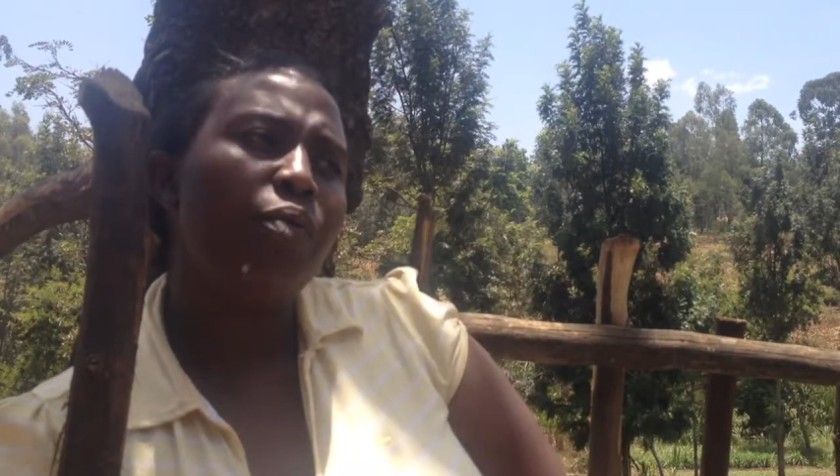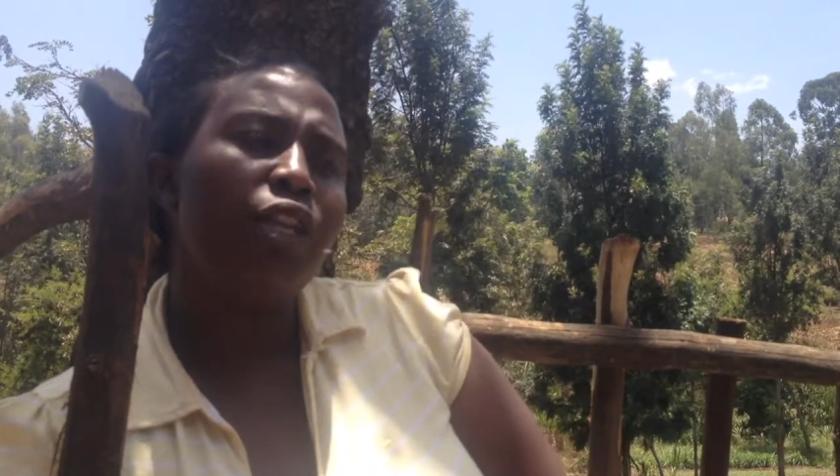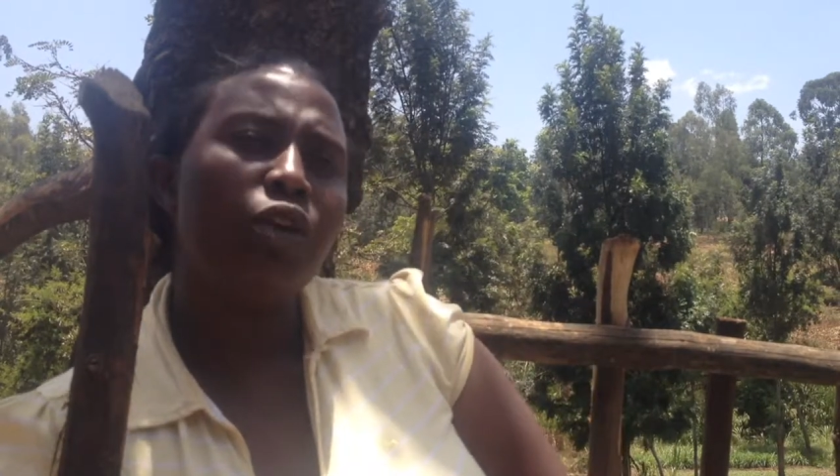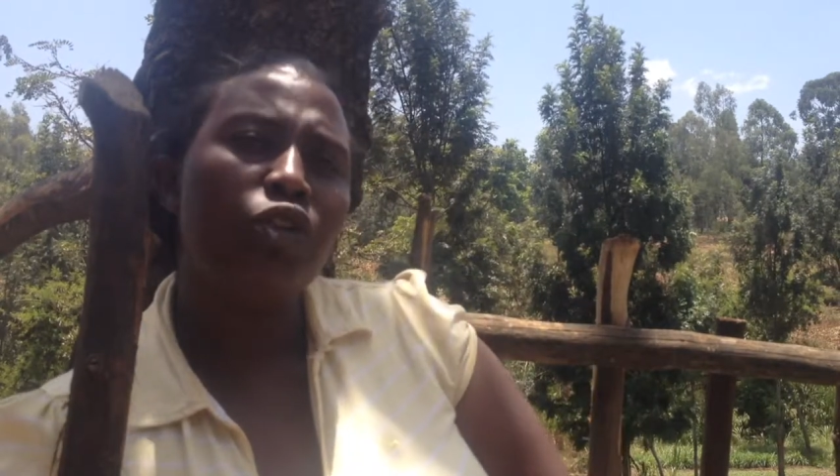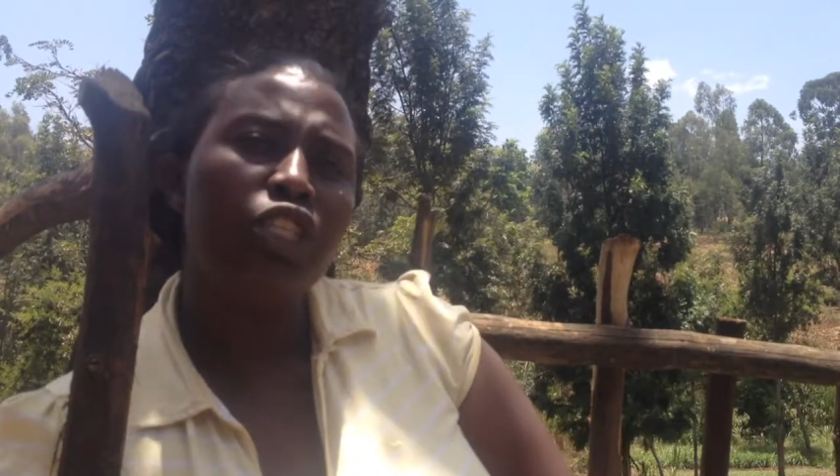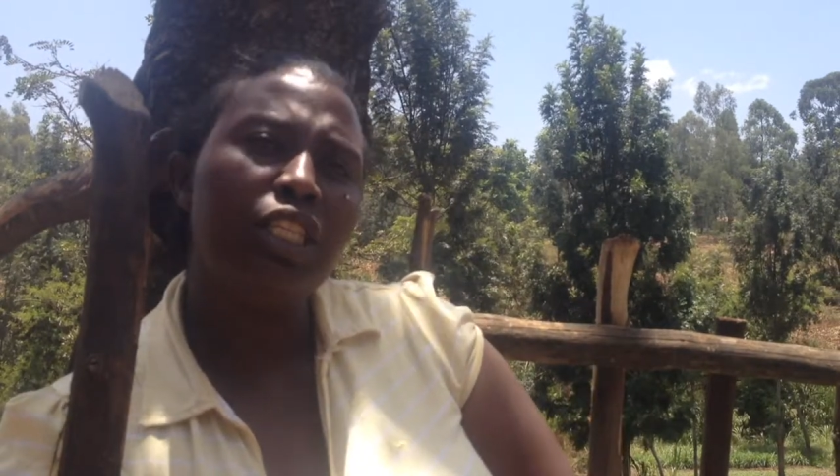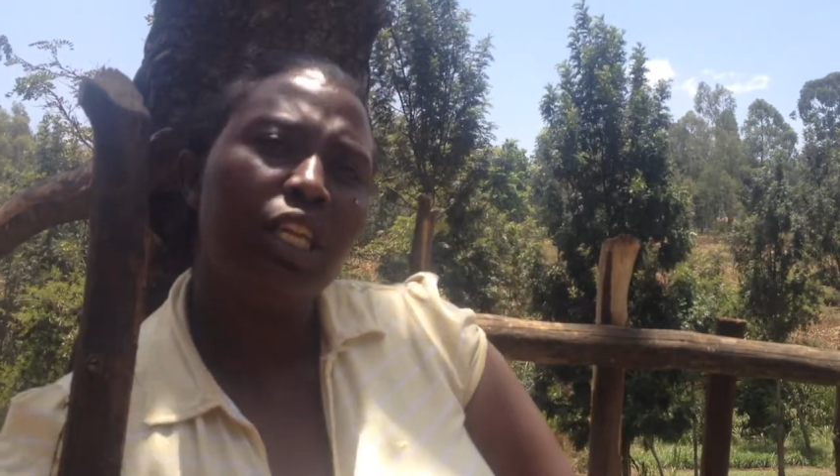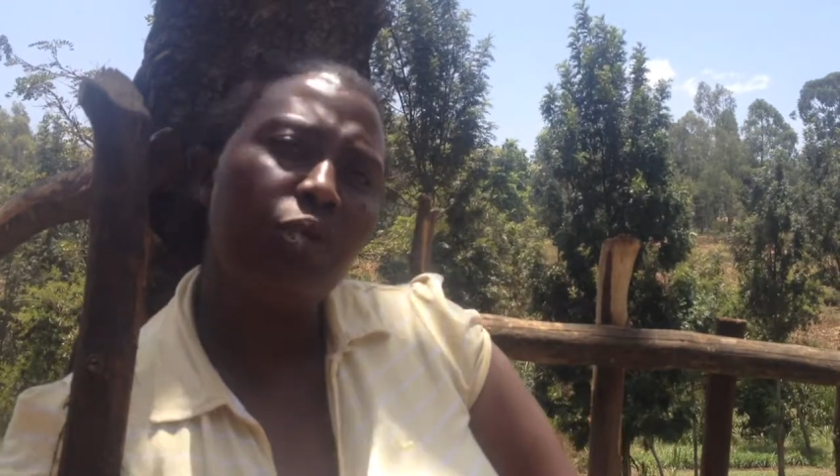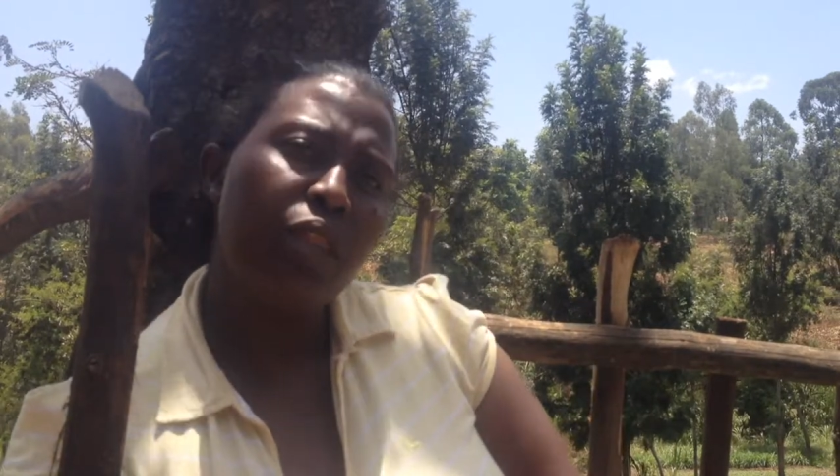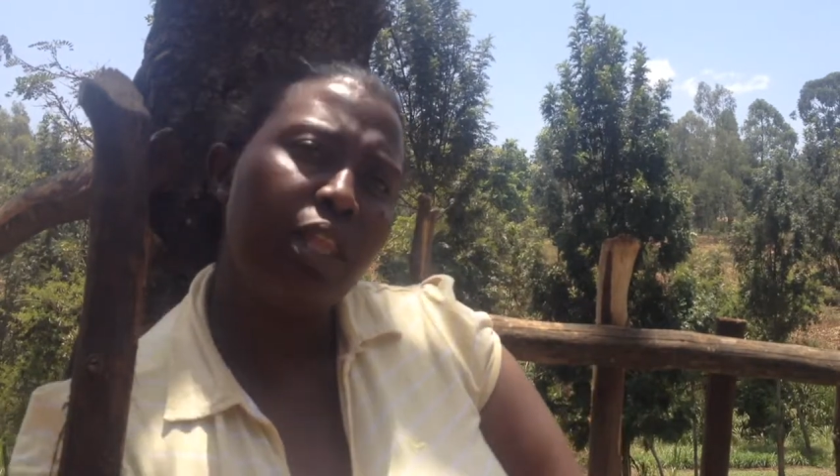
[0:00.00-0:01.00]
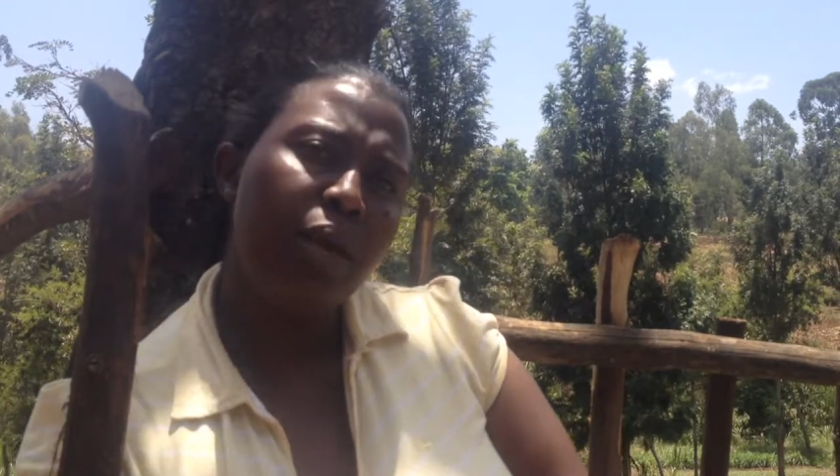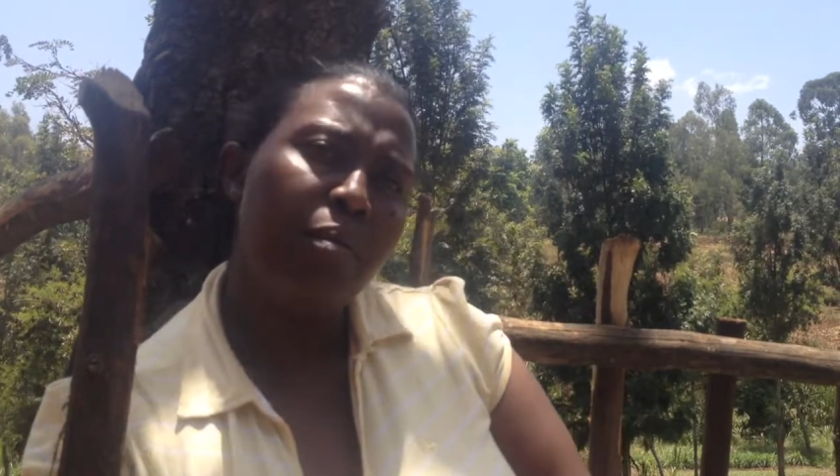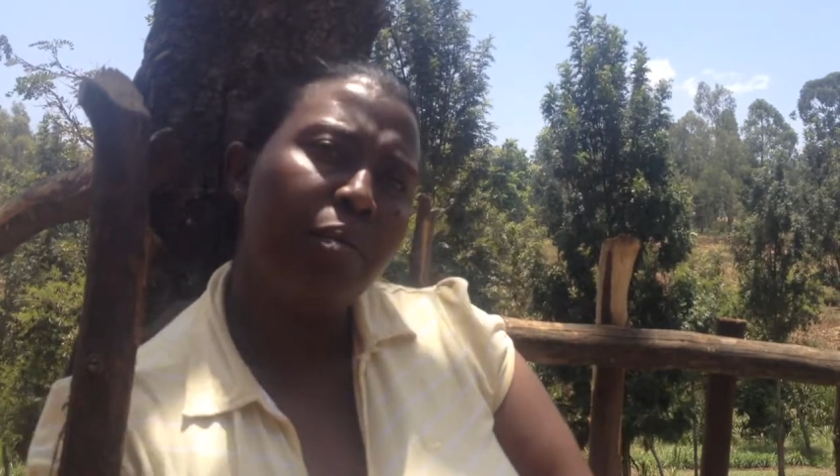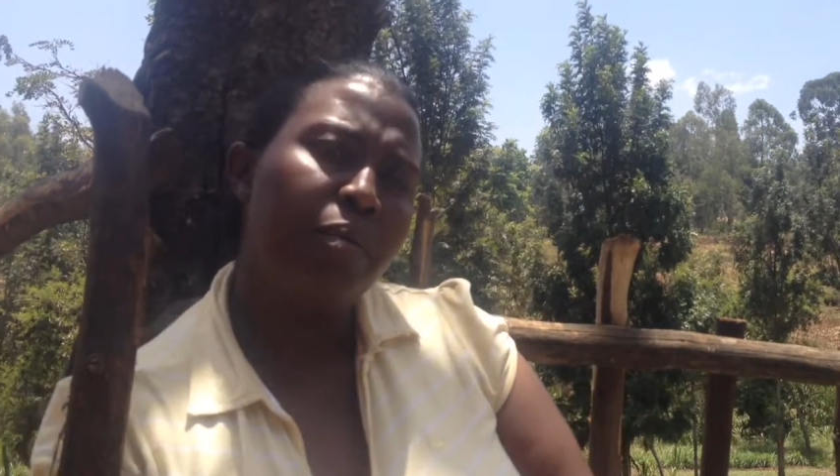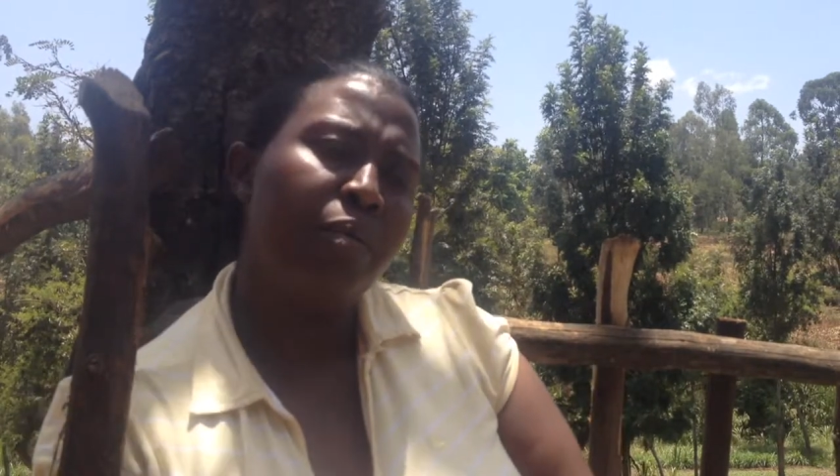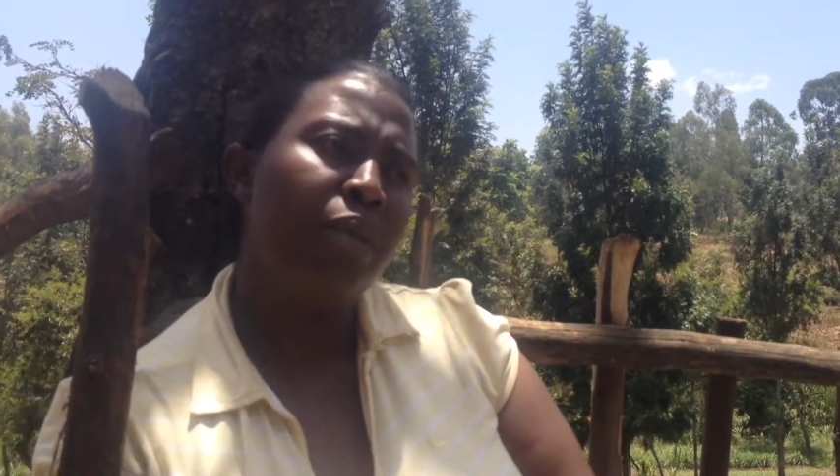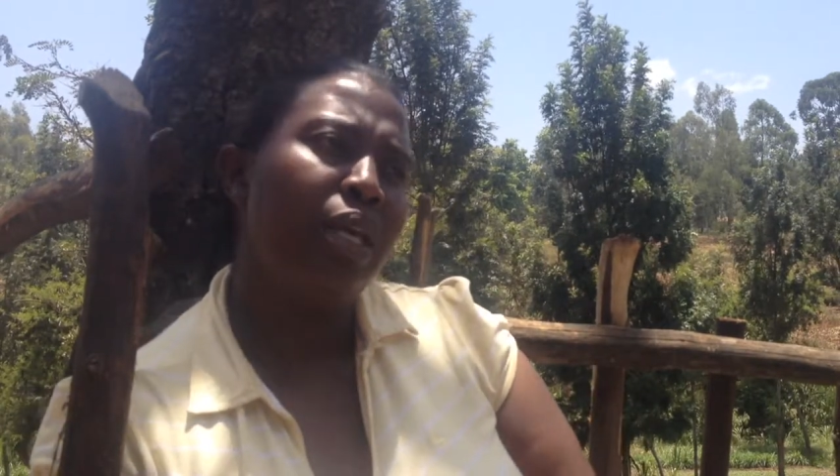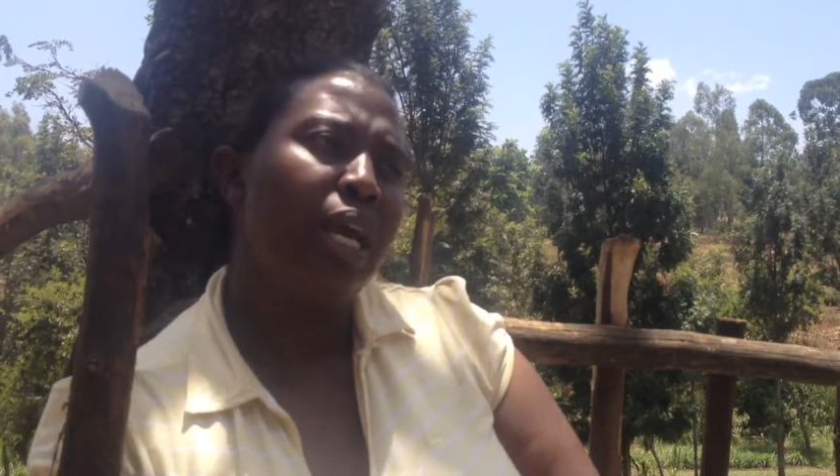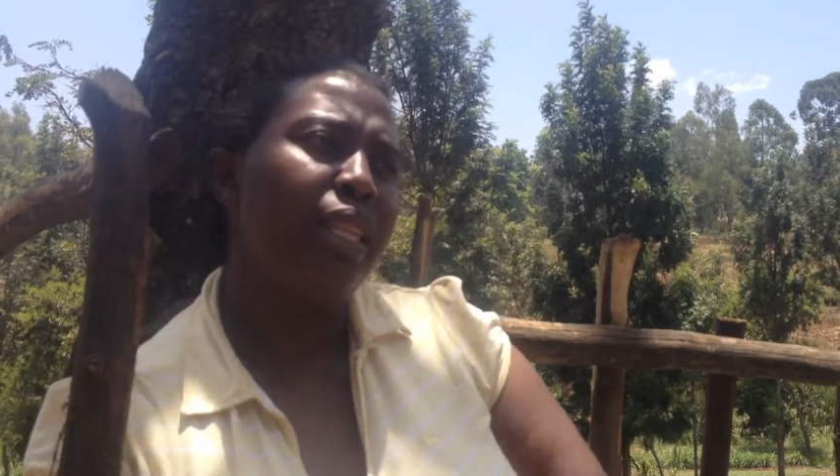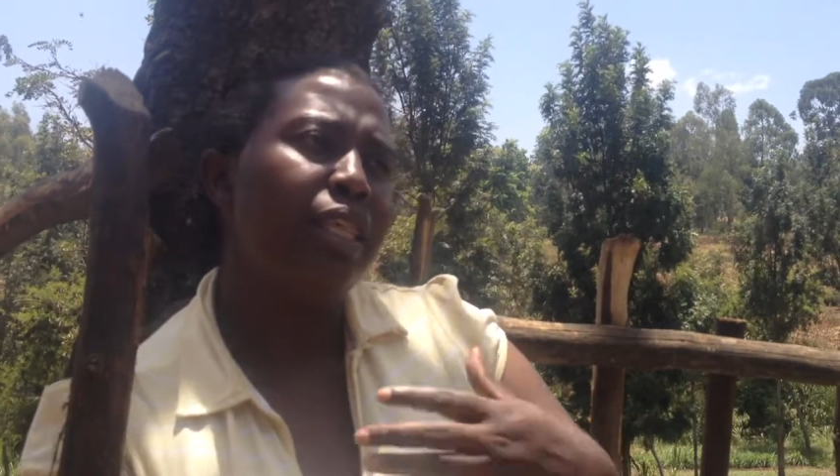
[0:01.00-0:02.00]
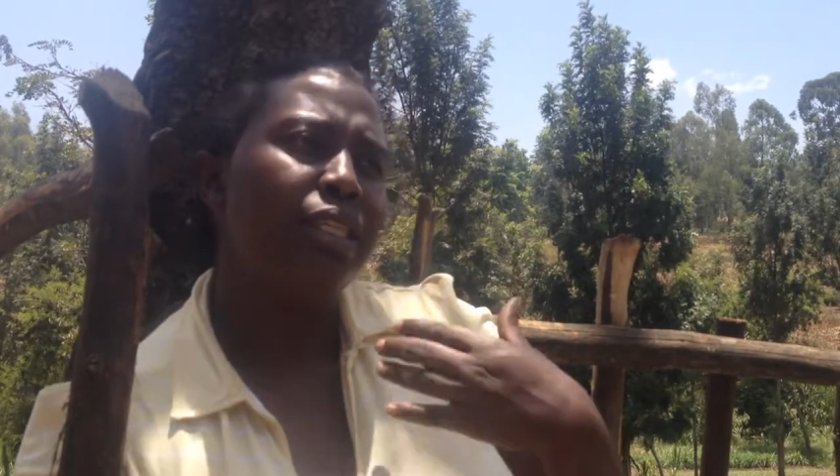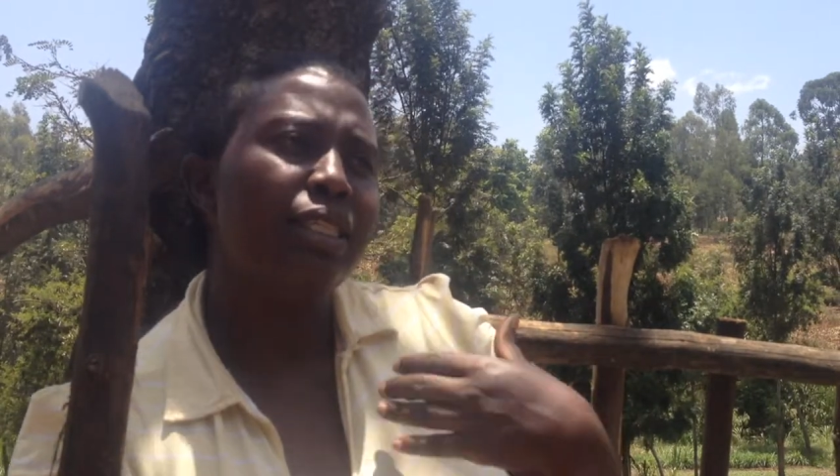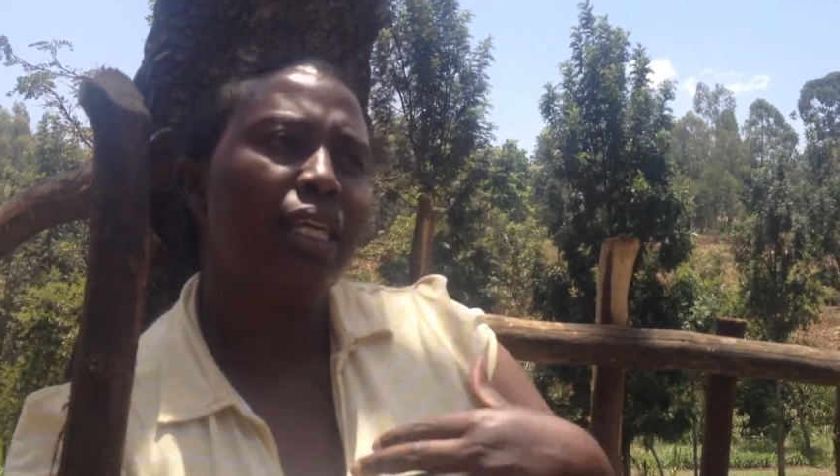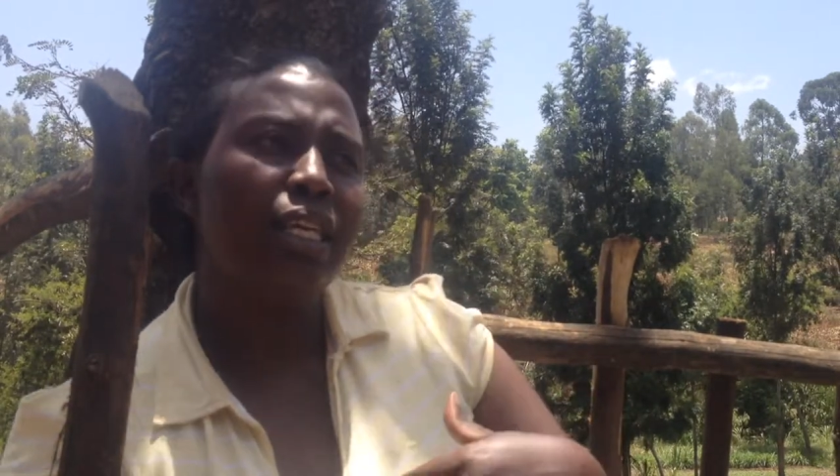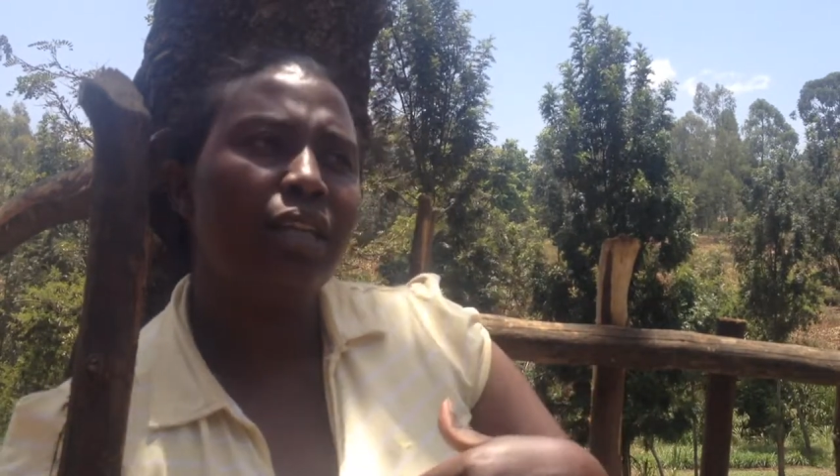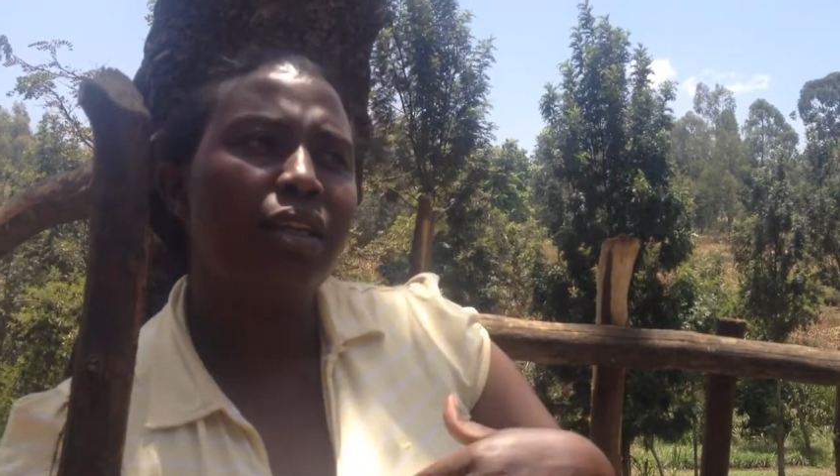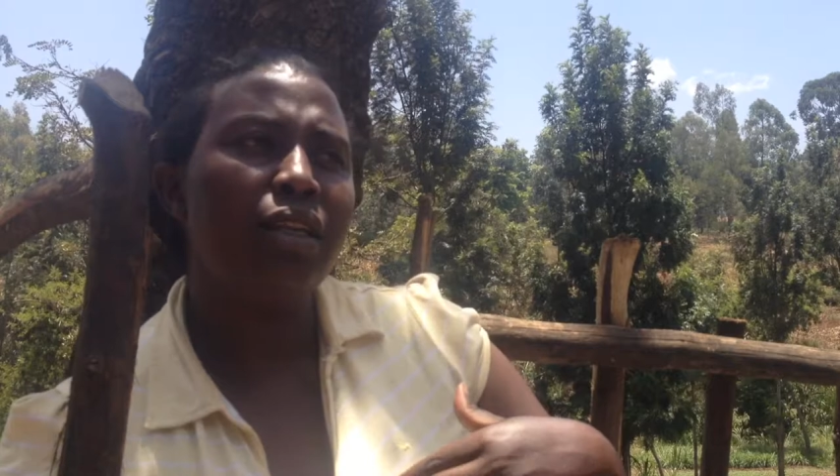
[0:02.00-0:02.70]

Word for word: we negotiated with them, and they started